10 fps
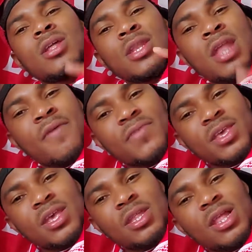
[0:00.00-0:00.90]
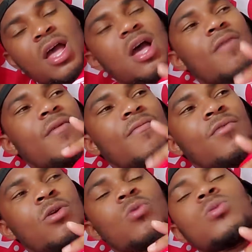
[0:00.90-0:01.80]
Navigator have a
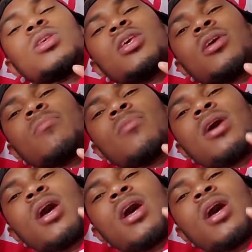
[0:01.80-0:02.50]
very good game.